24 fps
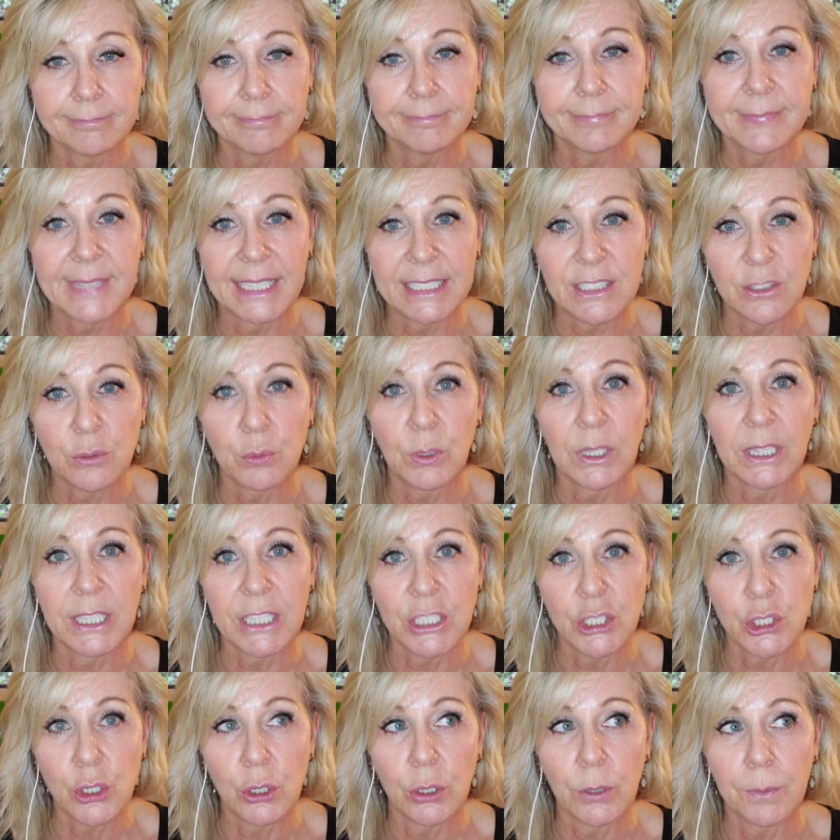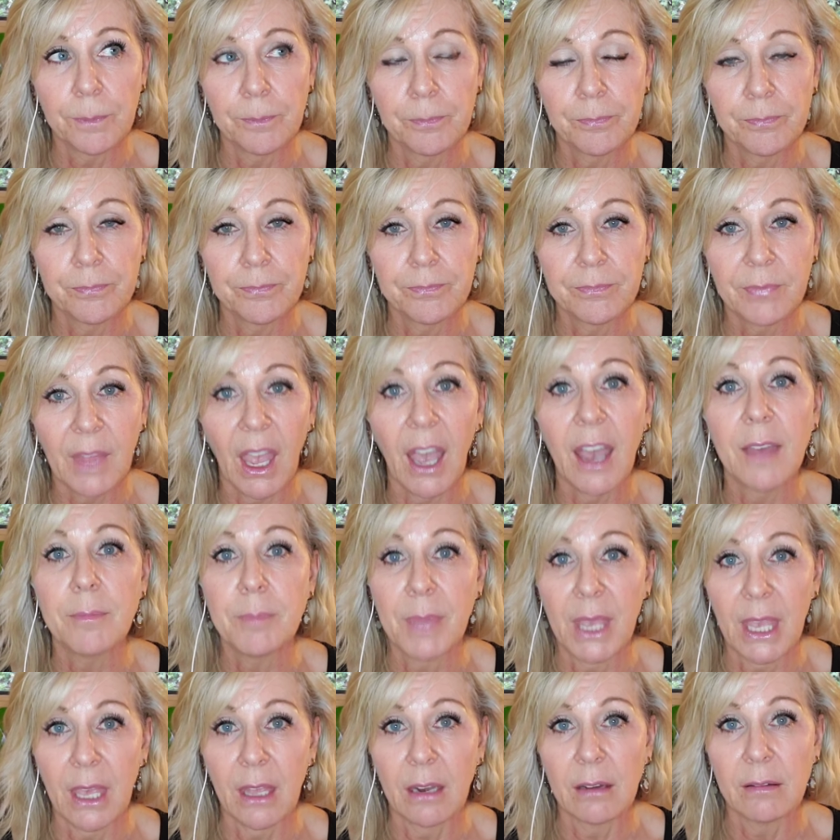That's really true. I've
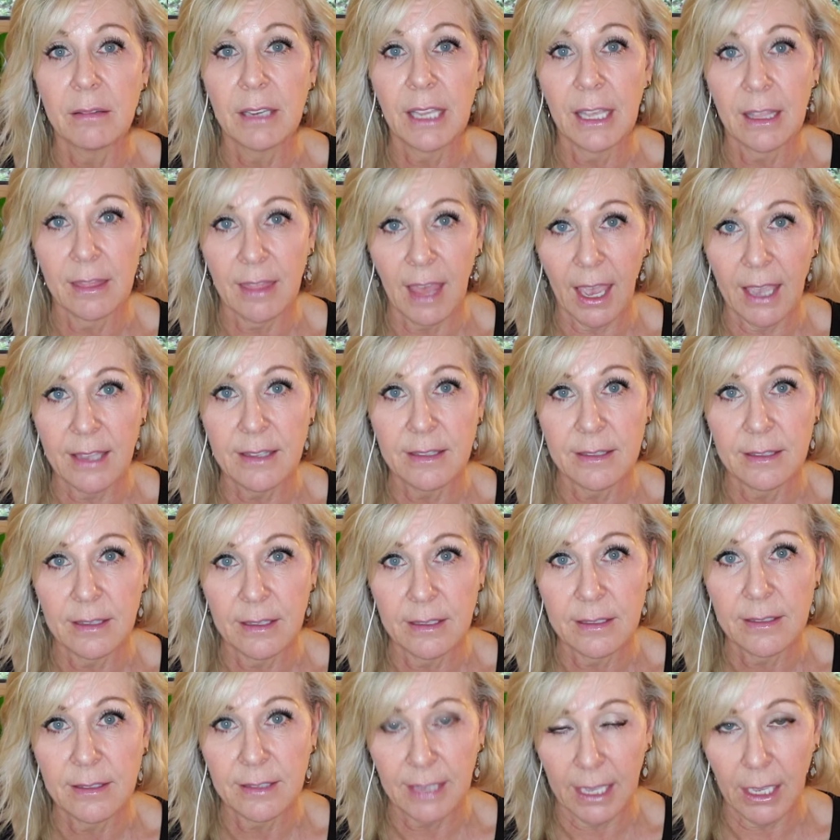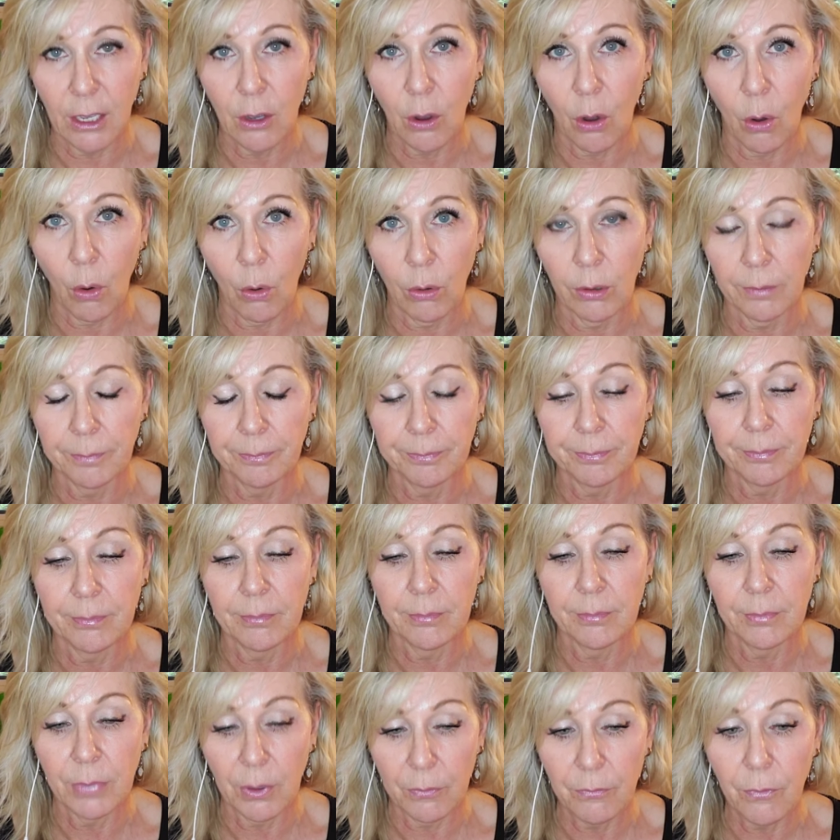been in that sinkhole
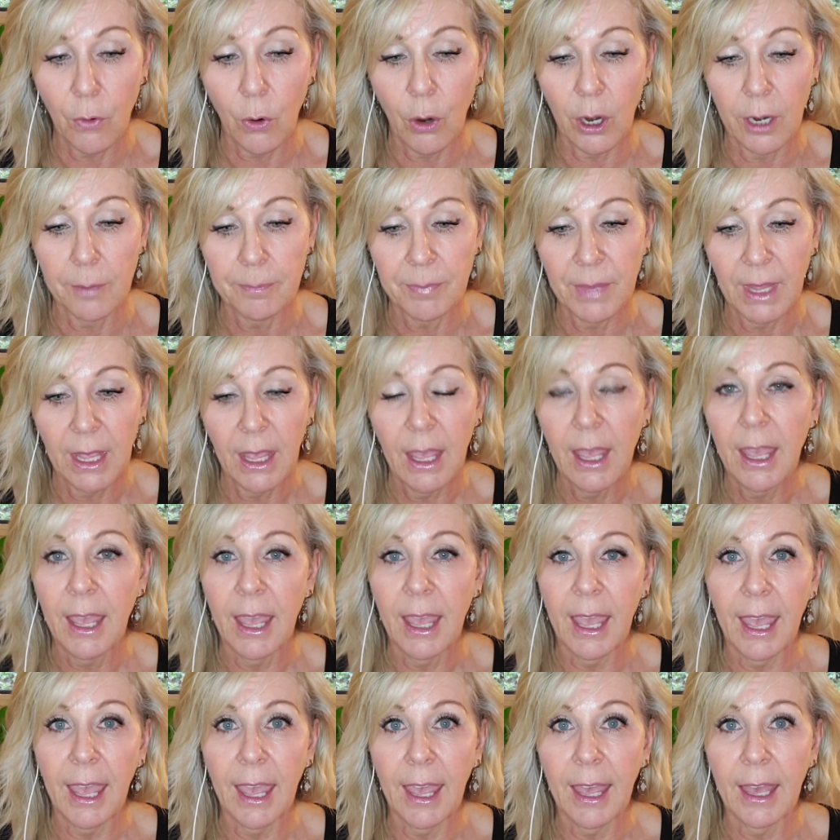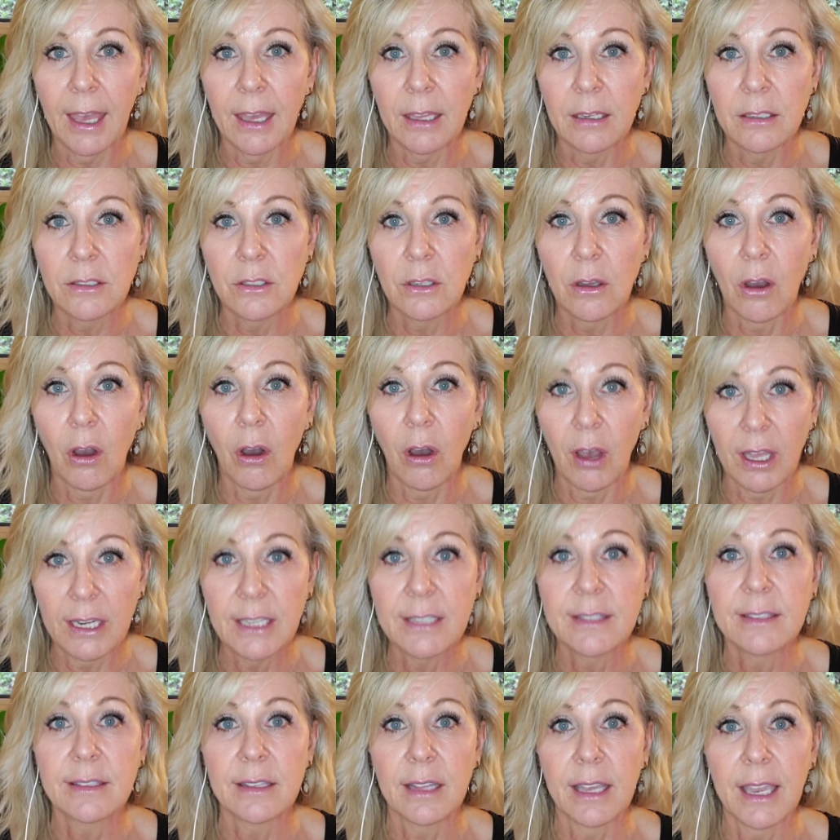before. And
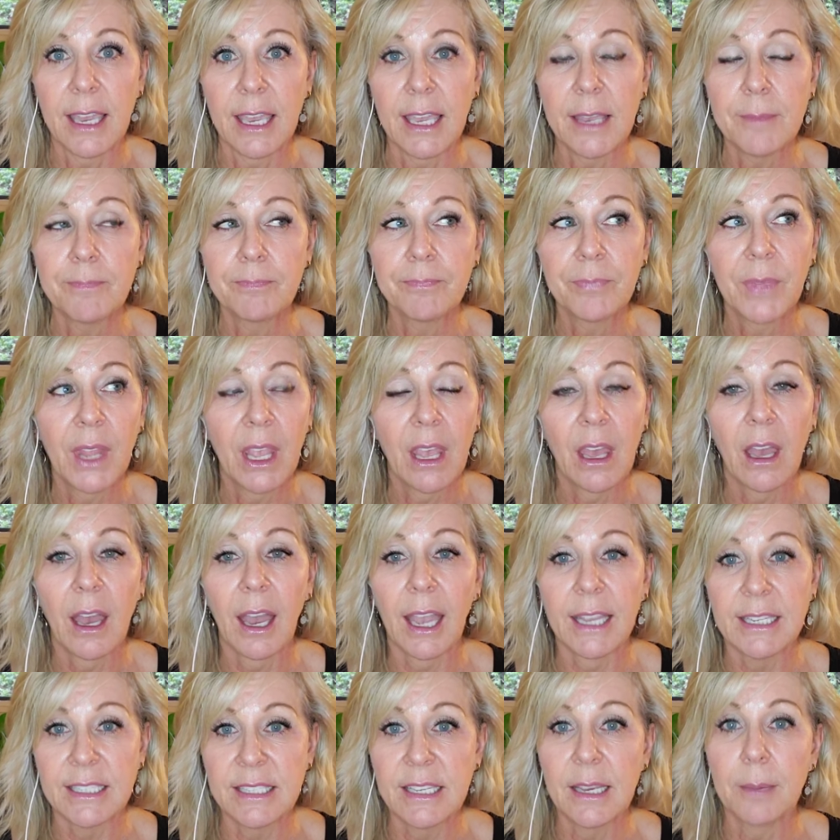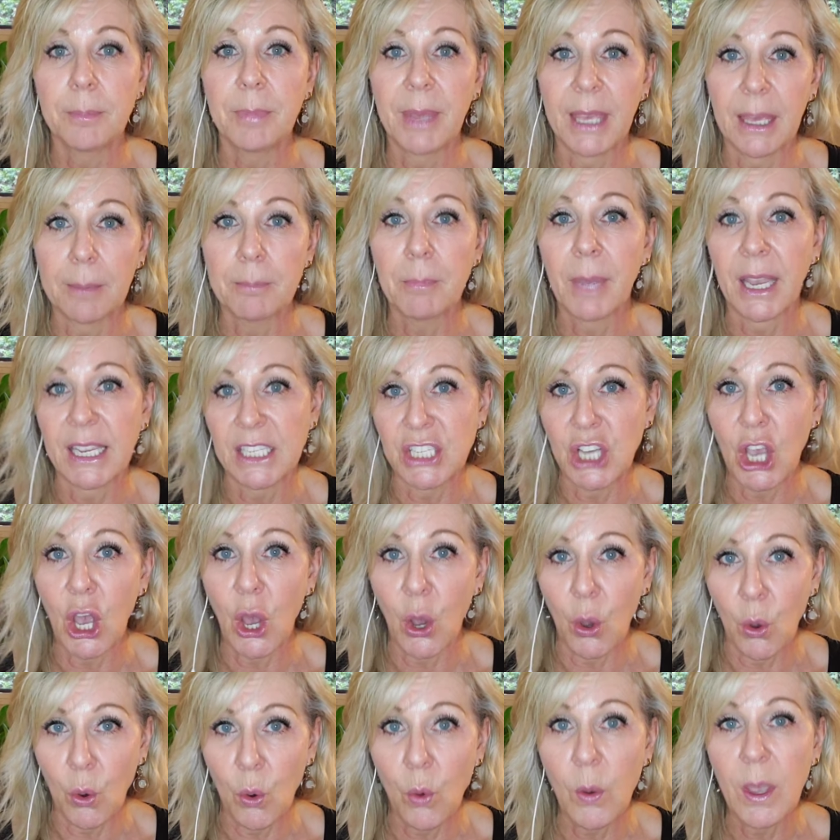honestly, I dip my
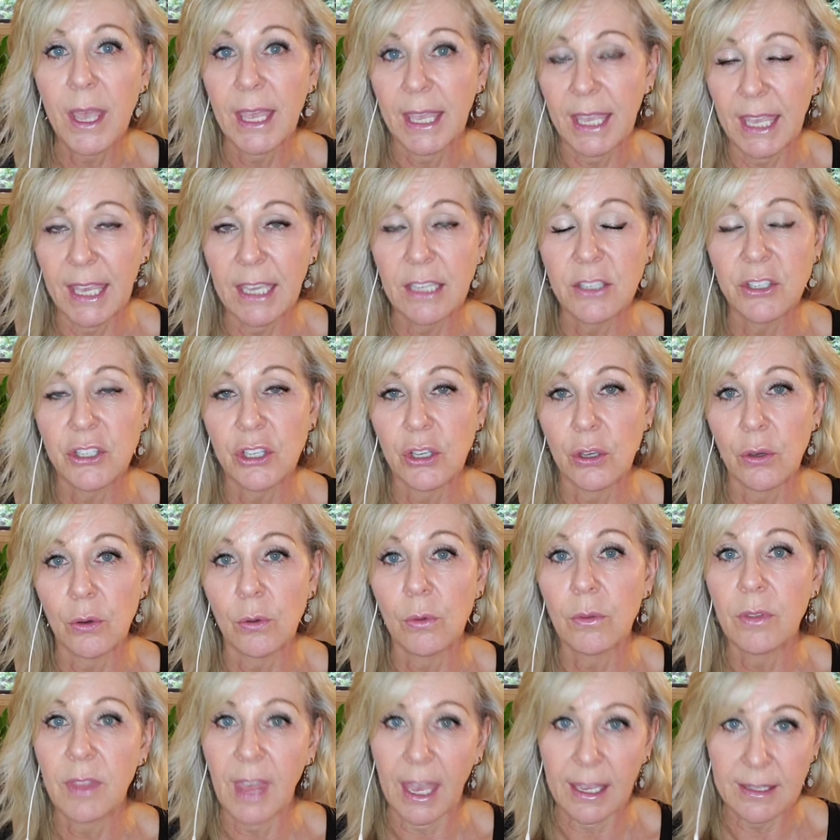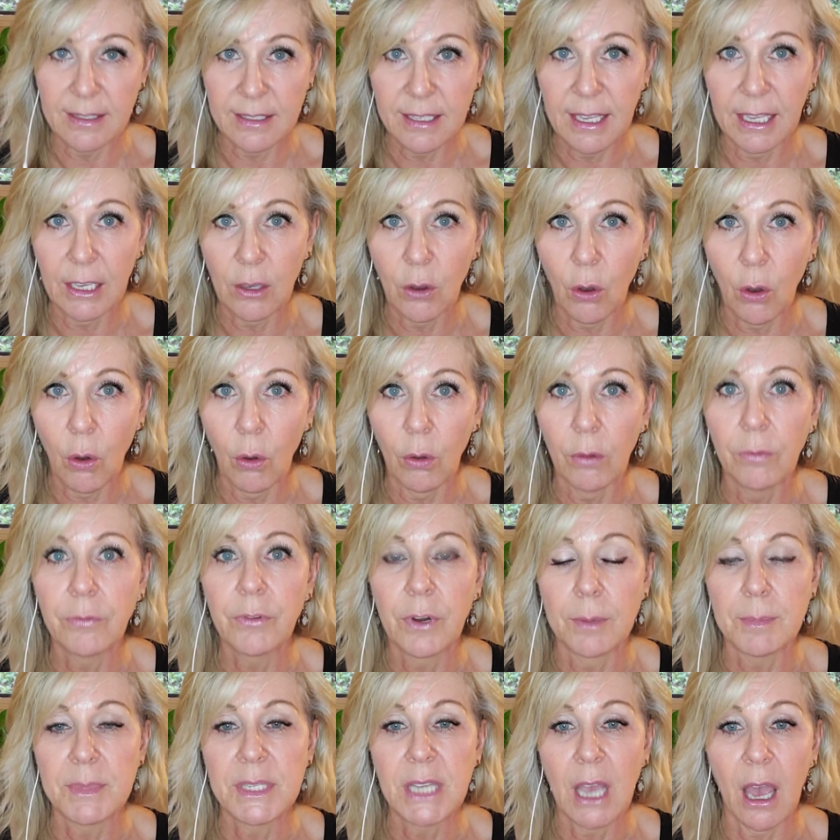toe into that sinkhole
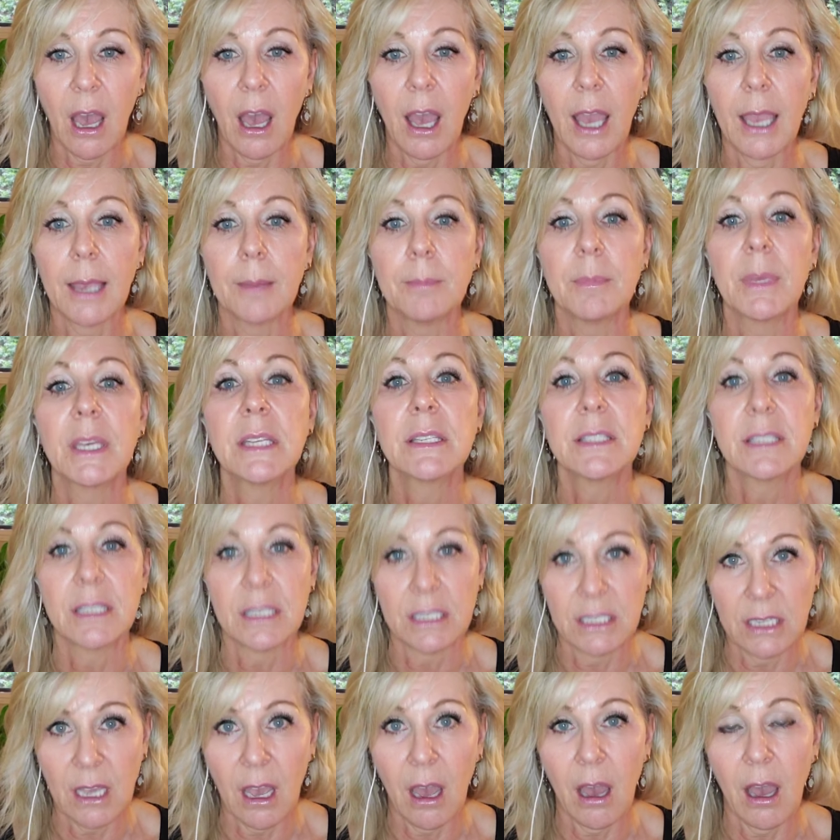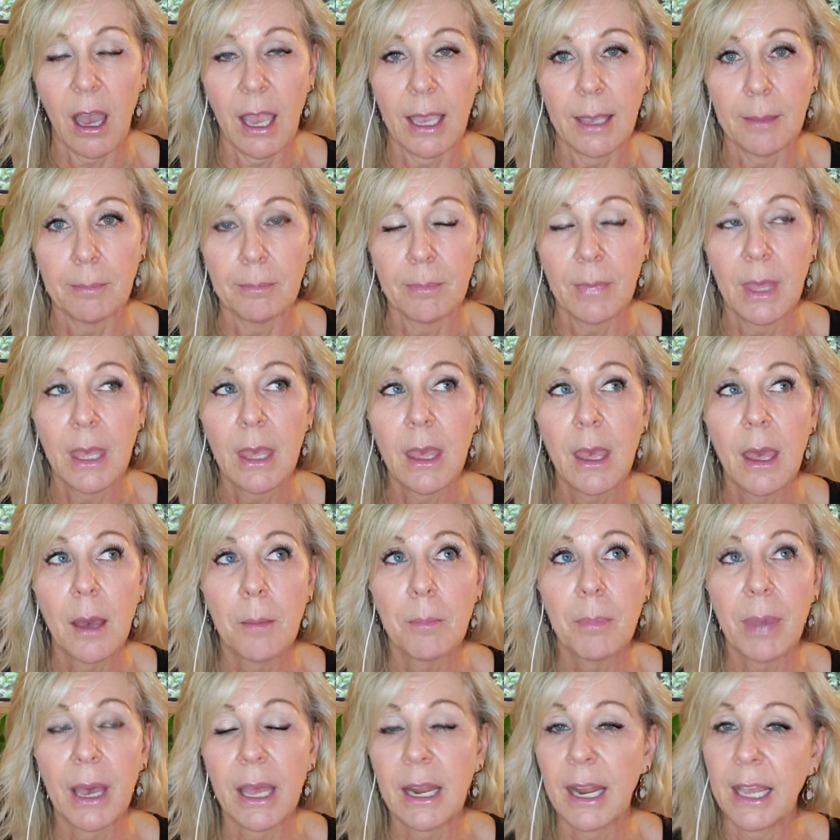from time to time,
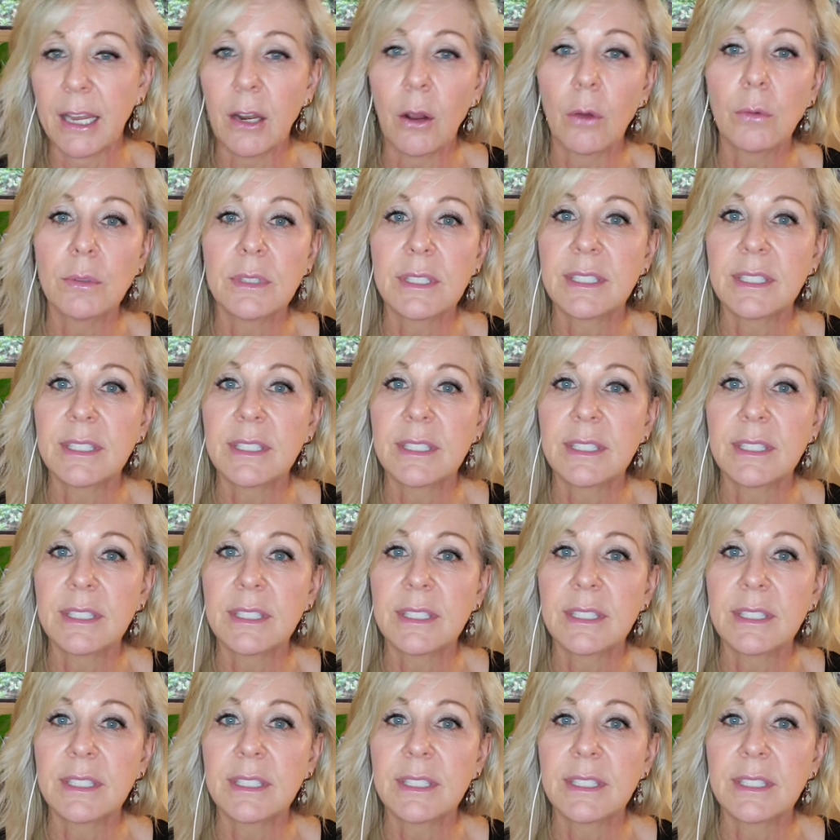but I don't